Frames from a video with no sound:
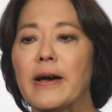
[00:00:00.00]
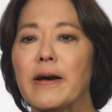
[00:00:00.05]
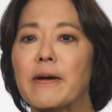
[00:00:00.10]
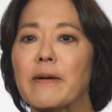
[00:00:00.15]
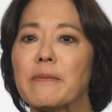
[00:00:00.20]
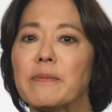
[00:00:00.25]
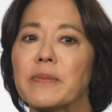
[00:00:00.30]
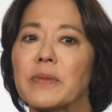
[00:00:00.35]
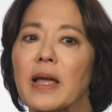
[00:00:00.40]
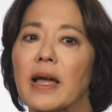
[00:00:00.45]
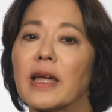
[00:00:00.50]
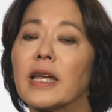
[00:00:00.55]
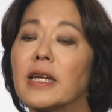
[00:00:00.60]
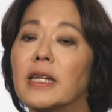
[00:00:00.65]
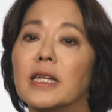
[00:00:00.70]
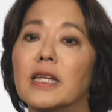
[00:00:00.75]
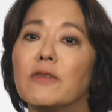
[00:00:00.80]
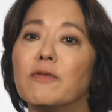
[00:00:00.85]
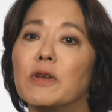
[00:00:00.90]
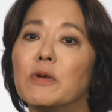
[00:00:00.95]
um, I
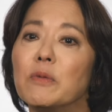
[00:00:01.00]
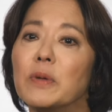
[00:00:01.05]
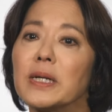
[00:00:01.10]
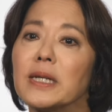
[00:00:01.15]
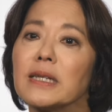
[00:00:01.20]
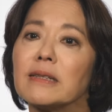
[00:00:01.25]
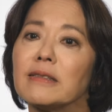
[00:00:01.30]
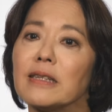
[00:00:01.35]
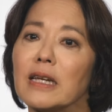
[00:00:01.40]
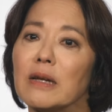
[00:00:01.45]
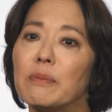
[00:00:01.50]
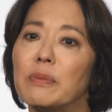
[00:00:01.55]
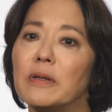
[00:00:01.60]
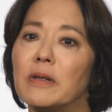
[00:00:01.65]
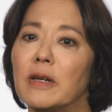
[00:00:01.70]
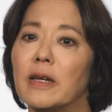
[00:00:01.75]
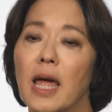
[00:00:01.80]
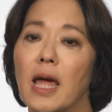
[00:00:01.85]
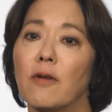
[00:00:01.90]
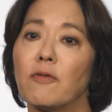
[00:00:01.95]
can give you one
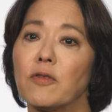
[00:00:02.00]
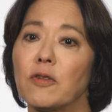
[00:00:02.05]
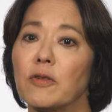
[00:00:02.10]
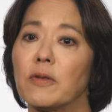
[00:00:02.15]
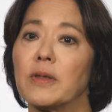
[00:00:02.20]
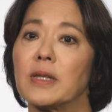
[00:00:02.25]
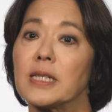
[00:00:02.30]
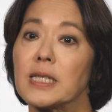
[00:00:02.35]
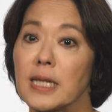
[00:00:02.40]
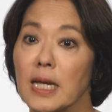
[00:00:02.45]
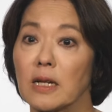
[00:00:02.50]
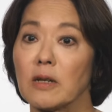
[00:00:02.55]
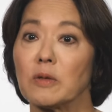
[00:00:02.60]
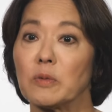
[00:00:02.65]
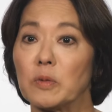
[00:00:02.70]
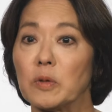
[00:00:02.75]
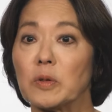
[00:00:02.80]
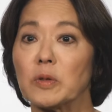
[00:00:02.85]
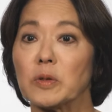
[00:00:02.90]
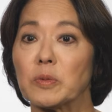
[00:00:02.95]
example. After the
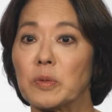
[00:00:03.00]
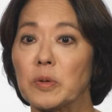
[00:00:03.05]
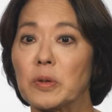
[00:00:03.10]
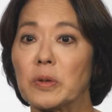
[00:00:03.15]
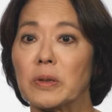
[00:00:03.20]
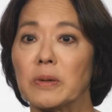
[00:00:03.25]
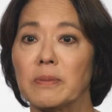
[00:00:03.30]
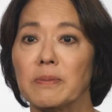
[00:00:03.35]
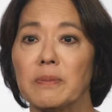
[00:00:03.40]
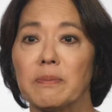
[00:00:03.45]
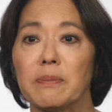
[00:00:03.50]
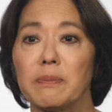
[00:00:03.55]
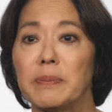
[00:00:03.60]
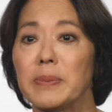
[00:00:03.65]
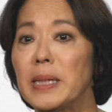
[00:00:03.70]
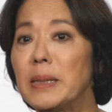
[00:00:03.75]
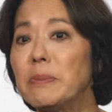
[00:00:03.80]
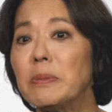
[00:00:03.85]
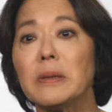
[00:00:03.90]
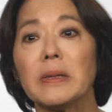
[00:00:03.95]
Second World War,
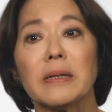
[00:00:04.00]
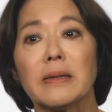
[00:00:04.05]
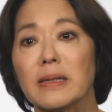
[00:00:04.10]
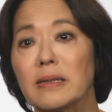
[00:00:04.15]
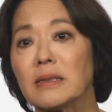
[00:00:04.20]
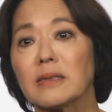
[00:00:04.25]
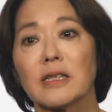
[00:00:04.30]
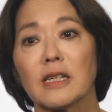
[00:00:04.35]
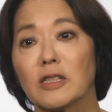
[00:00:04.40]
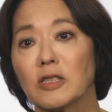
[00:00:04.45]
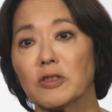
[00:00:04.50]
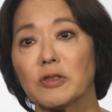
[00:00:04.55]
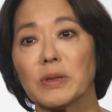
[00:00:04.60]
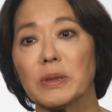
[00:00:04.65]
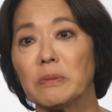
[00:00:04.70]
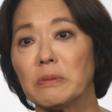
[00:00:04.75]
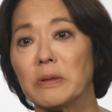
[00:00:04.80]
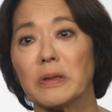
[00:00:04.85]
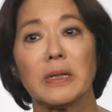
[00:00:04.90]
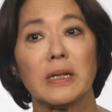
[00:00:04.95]
people in this
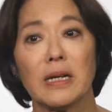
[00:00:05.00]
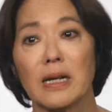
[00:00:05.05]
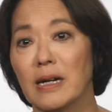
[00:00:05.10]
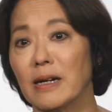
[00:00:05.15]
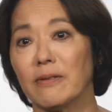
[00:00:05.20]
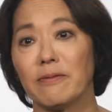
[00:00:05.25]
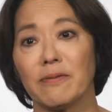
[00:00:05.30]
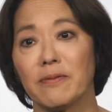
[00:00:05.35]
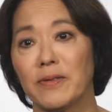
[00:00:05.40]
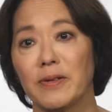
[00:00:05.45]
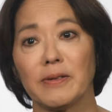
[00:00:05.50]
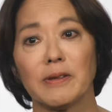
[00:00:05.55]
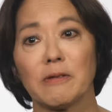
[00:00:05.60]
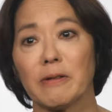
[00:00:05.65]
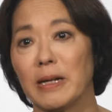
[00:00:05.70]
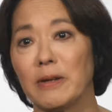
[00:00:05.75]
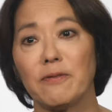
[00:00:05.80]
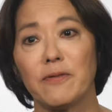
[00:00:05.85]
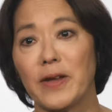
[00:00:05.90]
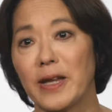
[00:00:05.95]
country were not
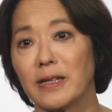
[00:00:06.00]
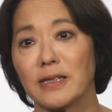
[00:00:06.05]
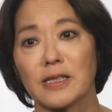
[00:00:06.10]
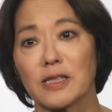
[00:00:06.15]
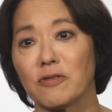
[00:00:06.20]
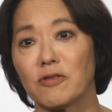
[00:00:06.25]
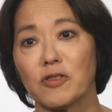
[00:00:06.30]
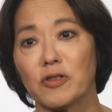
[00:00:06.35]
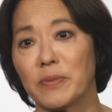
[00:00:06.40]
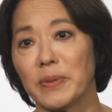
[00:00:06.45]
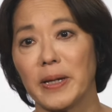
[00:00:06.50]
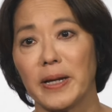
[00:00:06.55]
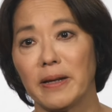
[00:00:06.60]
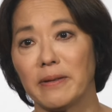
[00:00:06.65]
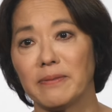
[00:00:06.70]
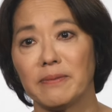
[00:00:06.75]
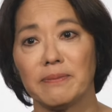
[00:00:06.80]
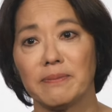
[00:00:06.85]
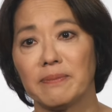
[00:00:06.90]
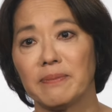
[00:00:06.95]
great fans of
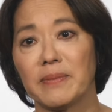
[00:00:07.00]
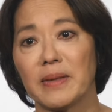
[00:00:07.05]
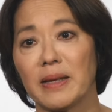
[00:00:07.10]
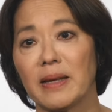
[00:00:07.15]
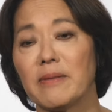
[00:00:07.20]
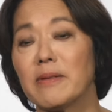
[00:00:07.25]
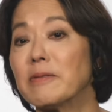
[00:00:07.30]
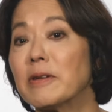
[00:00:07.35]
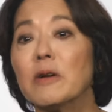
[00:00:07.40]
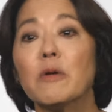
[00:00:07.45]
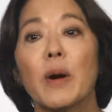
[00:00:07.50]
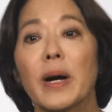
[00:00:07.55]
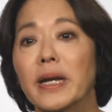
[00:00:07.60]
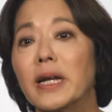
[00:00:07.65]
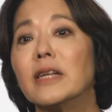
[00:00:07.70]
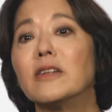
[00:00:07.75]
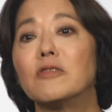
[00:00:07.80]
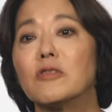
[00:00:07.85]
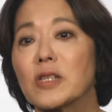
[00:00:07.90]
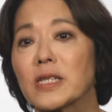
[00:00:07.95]
Japan.
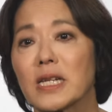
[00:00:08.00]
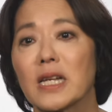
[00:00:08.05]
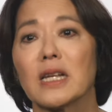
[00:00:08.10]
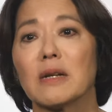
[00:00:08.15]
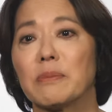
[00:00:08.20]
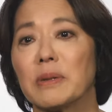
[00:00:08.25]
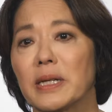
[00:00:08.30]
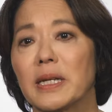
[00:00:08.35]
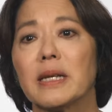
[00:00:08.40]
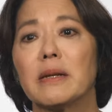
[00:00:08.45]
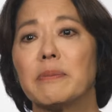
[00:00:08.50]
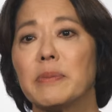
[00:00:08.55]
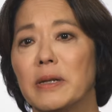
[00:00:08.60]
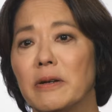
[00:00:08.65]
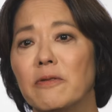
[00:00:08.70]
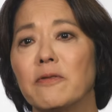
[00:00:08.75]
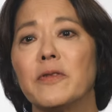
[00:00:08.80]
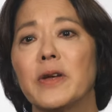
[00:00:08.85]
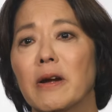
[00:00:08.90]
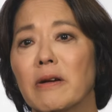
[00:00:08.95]
quite understandably, it had
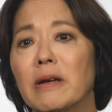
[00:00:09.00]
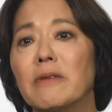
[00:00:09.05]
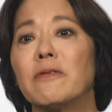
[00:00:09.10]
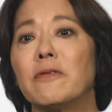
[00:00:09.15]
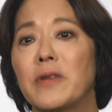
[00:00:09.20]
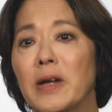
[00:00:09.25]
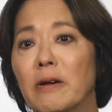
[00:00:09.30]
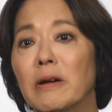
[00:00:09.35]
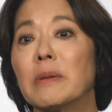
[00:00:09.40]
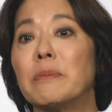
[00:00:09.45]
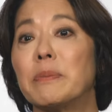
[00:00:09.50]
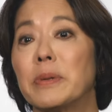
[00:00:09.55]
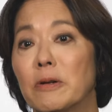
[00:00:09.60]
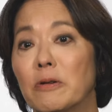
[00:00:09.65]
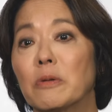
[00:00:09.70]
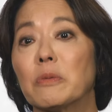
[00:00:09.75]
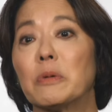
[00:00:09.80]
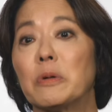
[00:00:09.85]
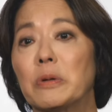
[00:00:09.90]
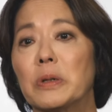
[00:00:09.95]
been a very, very
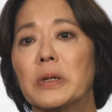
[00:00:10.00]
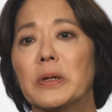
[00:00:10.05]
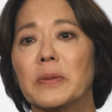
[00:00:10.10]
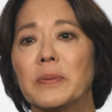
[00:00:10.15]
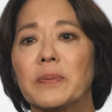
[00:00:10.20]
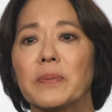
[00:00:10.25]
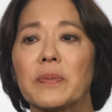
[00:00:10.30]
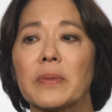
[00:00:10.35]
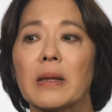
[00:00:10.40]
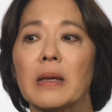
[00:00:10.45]
bitter war.